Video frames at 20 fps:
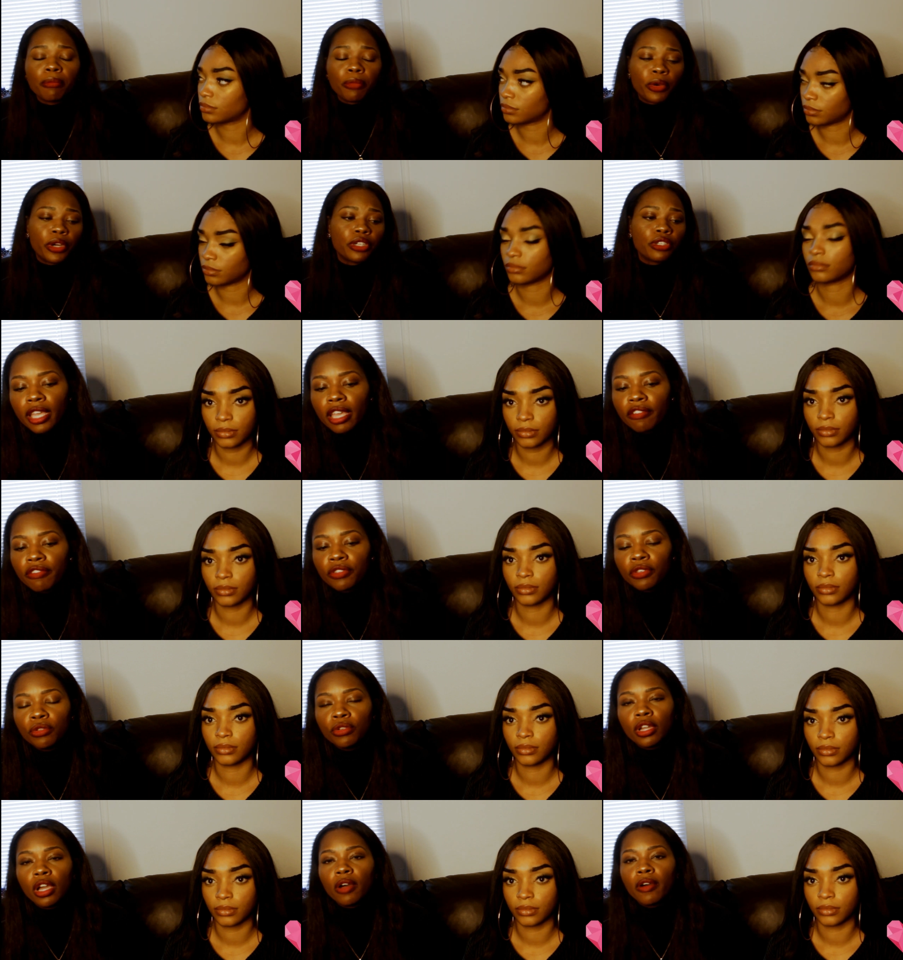Speaker 1: important. If you
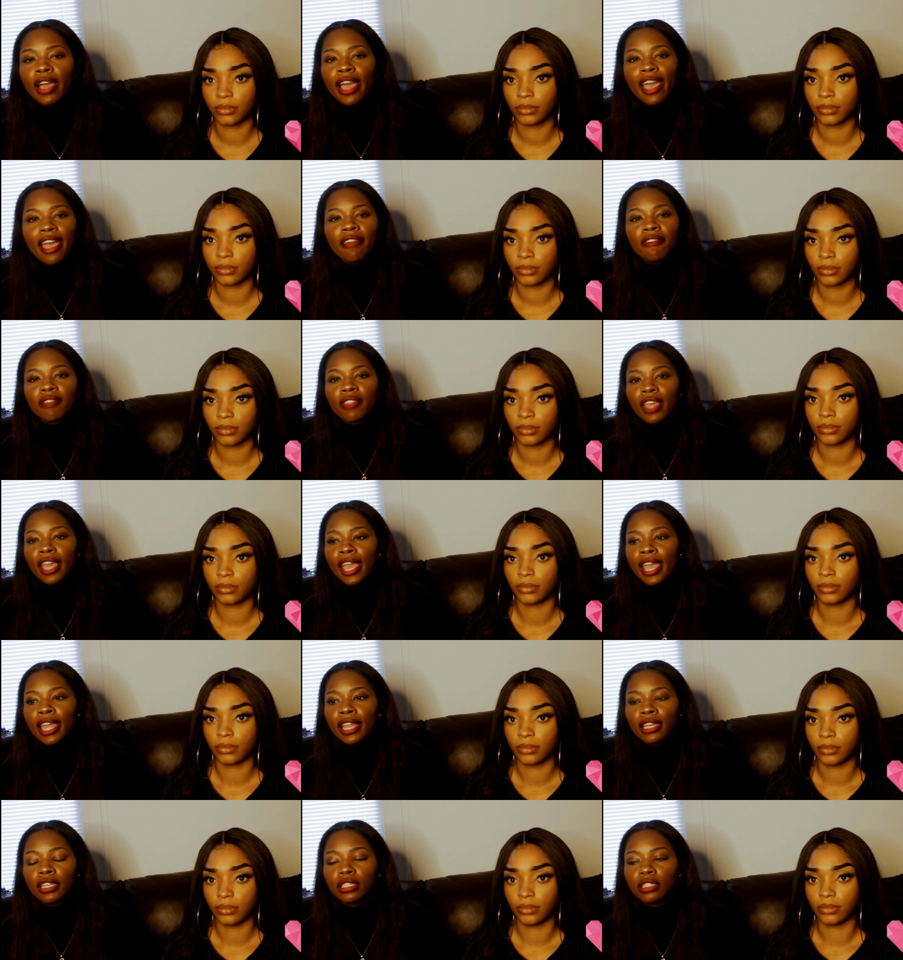don't have
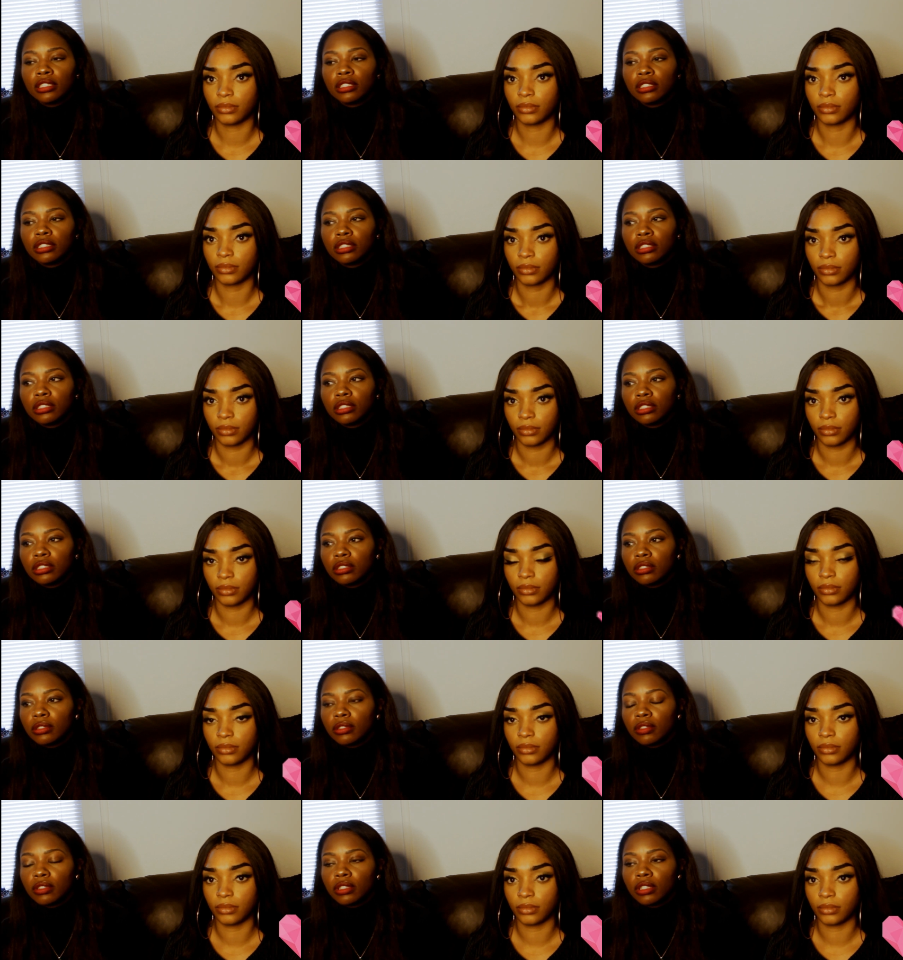that,
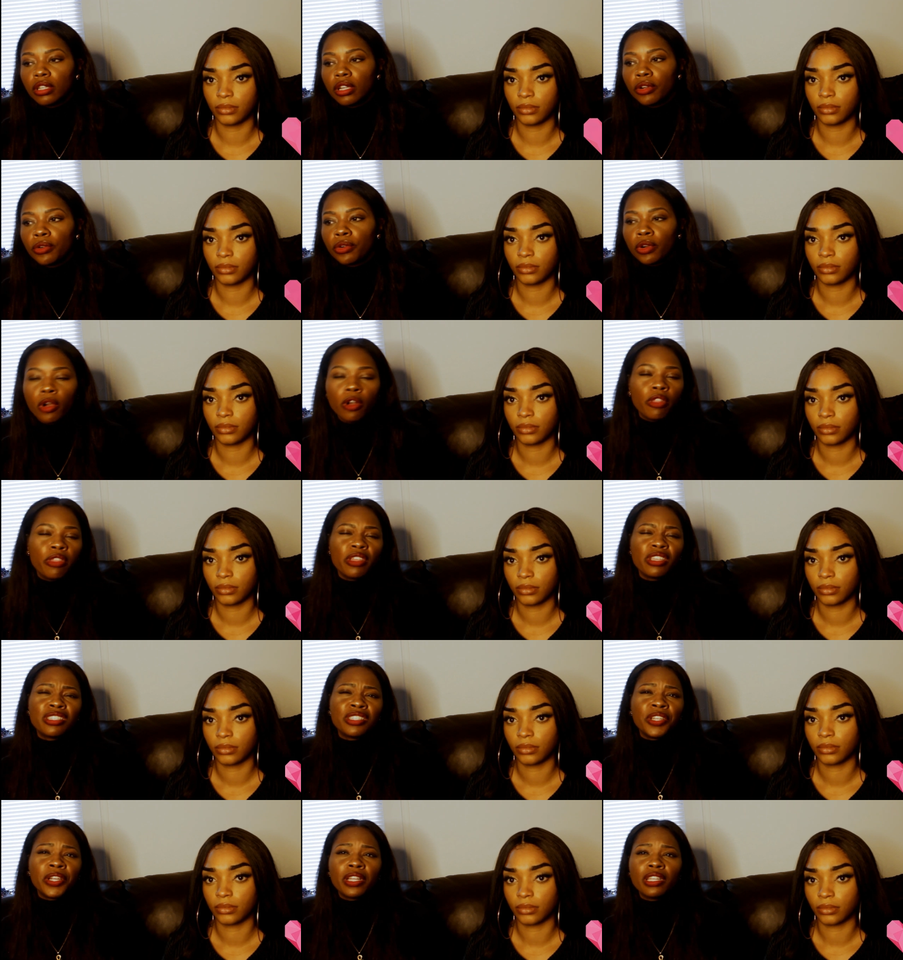growth is
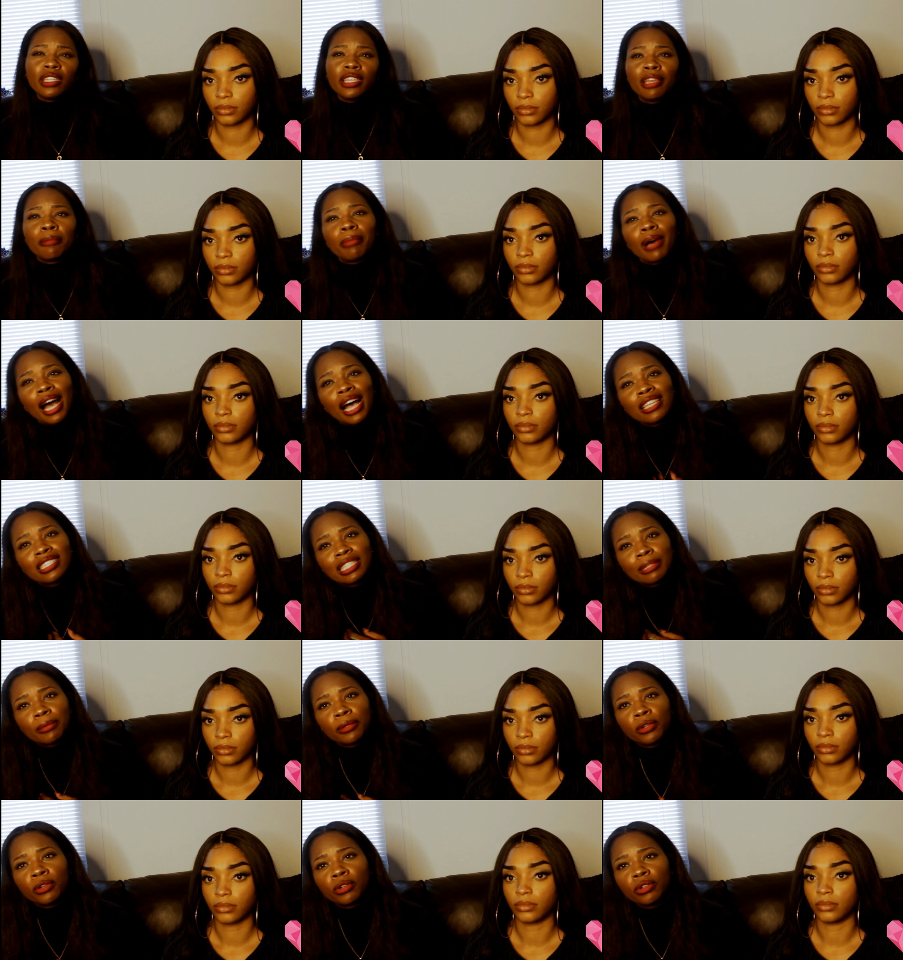nearly
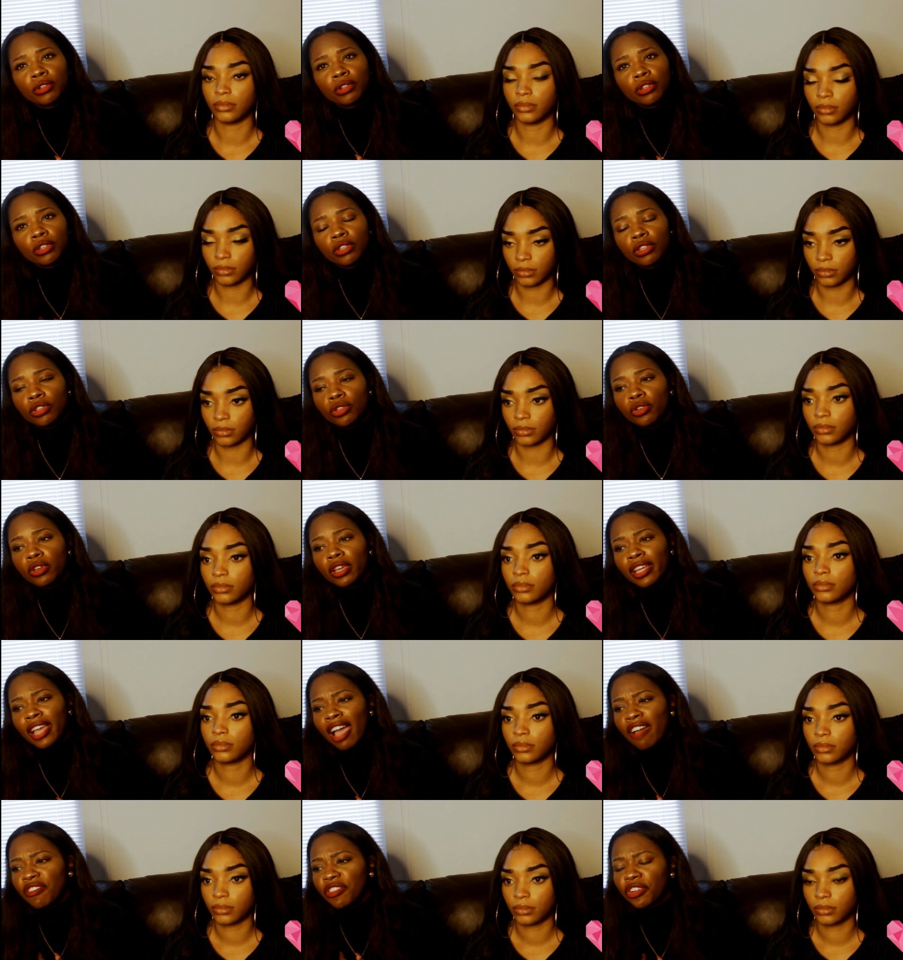impossible. Mm-hmm. You can
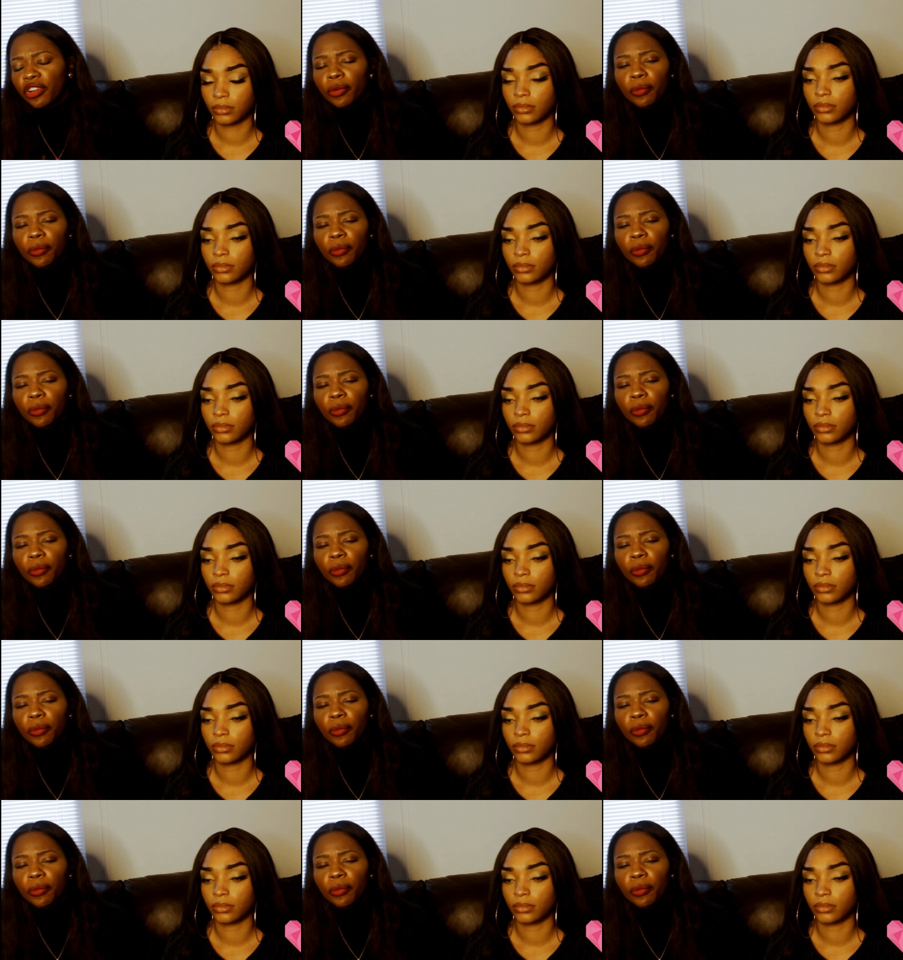have a